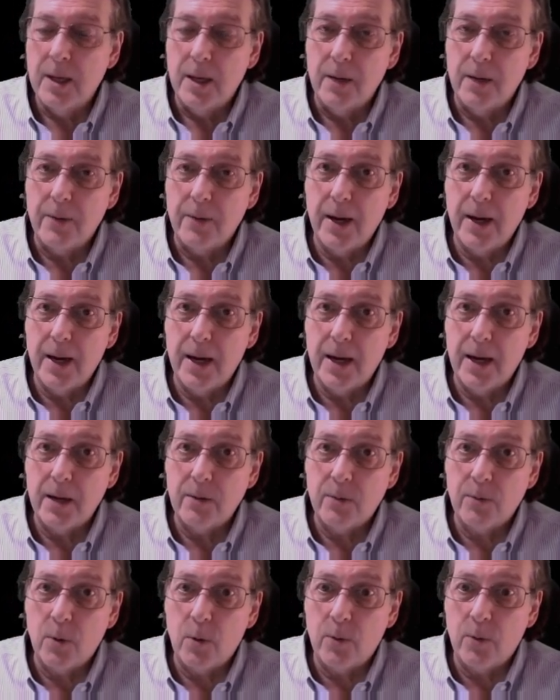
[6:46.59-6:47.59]
if I
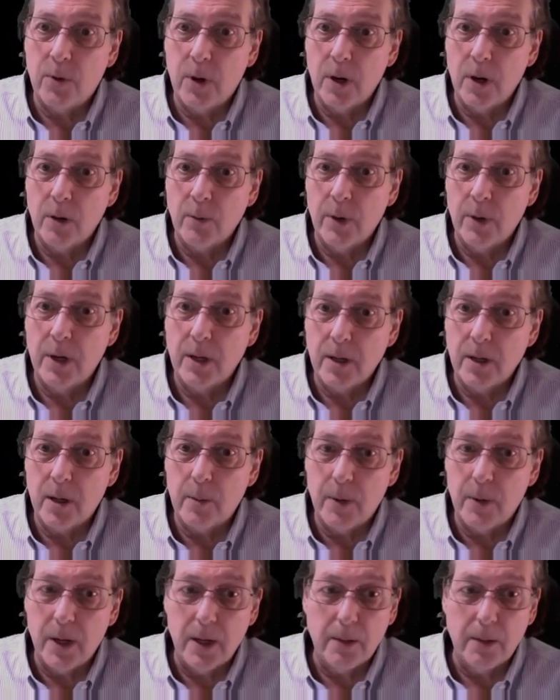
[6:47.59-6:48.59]
had volt-var running on
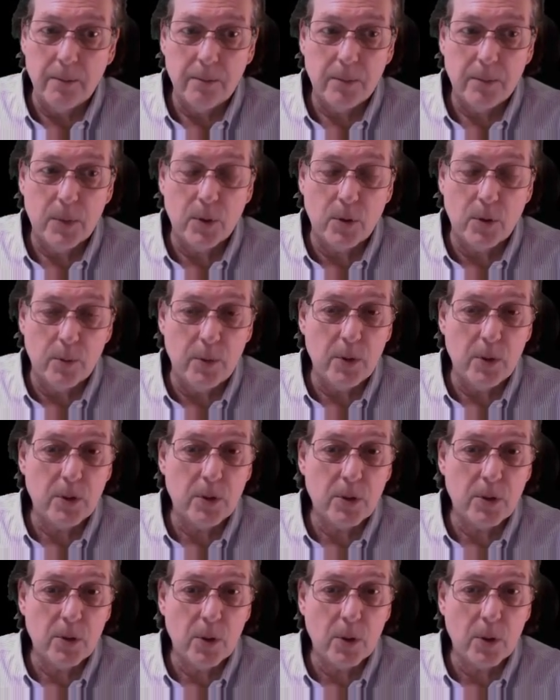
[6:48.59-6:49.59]
my distribution
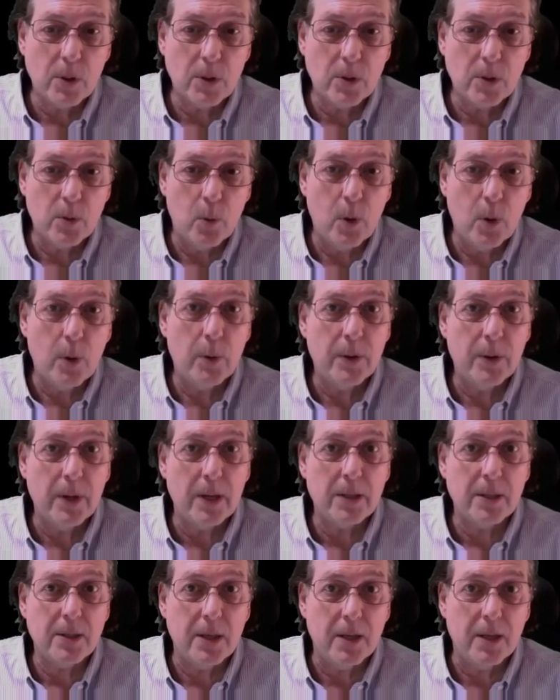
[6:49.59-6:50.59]
circuits, what would
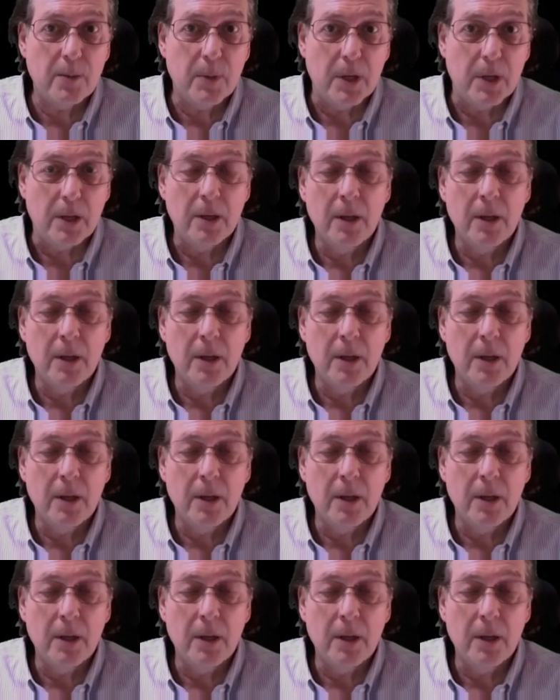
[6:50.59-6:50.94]
that save me